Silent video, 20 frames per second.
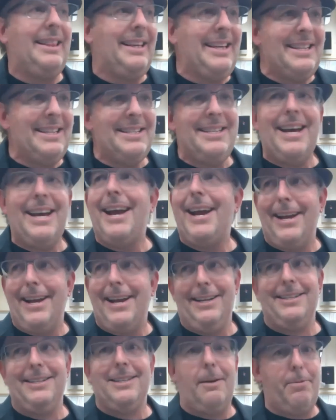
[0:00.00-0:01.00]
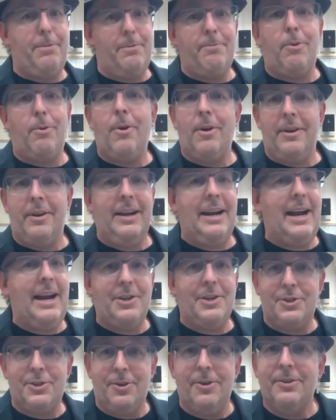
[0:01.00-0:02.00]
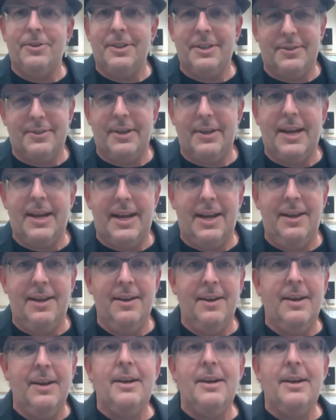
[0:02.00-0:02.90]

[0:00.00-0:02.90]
These days up in Portland, I just heard this today,